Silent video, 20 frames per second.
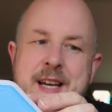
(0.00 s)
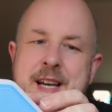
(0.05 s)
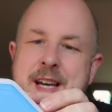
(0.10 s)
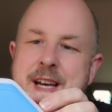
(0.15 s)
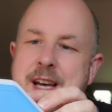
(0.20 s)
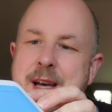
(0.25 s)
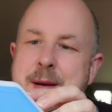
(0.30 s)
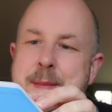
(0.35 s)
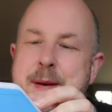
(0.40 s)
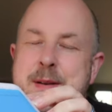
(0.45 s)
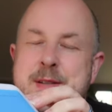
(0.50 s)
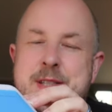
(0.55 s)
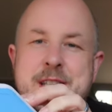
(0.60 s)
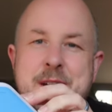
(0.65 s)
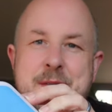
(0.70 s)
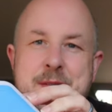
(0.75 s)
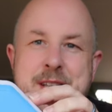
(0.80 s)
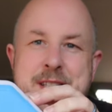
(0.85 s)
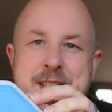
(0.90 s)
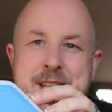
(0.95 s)
that's
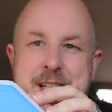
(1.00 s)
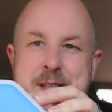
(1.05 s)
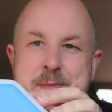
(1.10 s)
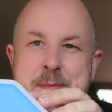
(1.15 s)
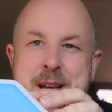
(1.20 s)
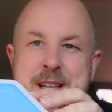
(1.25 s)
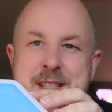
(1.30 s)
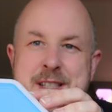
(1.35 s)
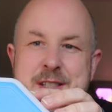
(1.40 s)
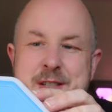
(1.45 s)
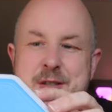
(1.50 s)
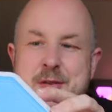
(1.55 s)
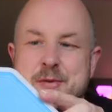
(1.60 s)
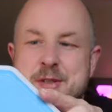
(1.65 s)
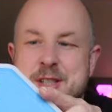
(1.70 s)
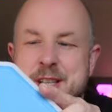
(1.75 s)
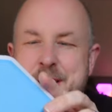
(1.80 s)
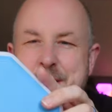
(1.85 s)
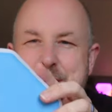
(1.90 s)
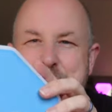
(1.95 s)
76 meters.
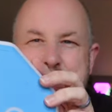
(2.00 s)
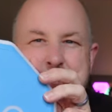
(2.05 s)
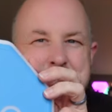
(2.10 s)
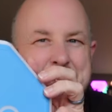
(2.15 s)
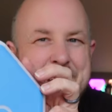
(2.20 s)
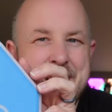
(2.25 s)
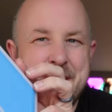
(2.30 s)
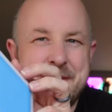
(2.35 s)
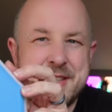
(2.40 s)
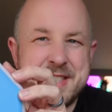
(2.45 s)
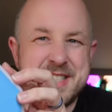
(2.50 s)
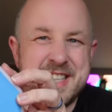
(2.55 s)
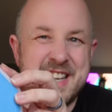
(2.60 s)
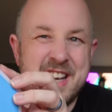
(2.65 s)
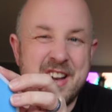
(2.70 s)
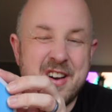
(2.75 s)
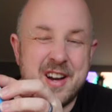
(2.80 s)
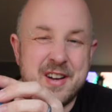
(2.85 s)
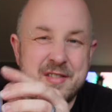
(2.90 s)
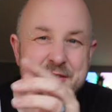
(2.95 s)
Obviously, you're not gonna have this
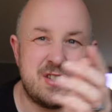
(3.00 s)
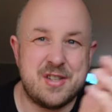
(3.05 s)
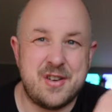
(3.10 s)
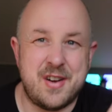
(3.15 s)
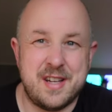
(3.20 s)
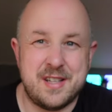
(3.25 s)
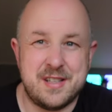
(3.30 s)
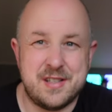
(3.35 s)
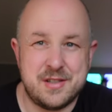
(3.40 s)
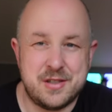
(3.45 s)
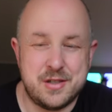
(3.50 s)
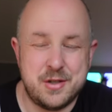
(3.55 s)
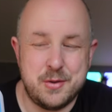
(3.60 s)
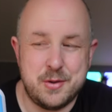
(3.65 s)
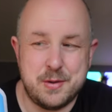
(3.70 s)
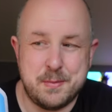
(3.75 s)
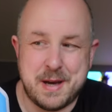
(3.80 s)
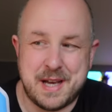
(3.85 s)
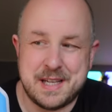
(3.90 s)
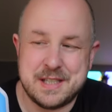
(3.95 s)
in line of sight
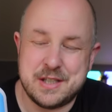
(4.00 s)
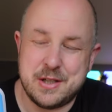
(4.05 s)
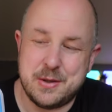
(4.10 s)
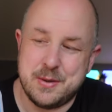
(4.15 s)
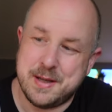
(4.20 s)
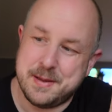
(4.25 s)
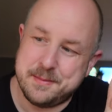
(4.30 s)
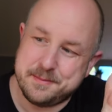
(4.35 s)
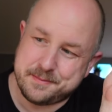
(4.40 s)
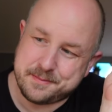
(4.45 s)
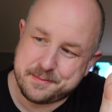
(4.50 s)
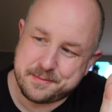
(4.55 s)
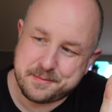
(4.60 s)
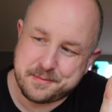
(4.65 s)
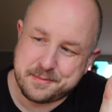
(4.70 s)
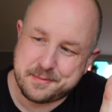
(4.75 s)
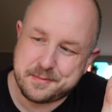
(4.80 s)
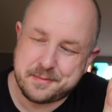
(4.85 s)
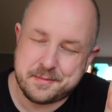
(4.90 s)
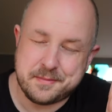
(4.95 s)
to the base unit,
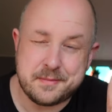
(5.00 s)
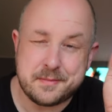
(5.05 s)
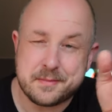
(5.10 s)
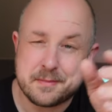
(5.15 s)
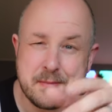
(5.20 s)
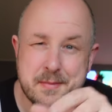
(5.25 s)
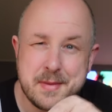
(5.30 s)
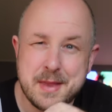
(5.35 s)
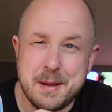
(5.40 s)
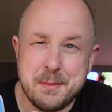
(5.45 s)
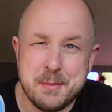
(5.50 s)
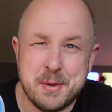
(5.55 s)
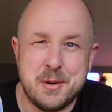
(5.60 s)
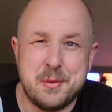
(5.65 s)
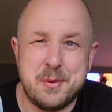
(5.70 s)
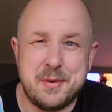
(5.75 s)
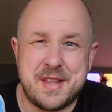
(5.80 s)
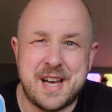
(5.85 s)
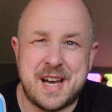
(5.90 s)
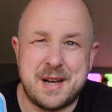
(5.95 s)

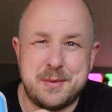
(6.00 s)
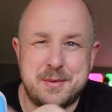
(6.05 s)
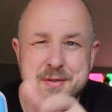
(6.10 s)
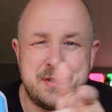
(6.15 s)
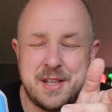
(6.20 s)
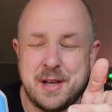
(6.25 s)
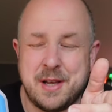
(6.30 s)
but with that, with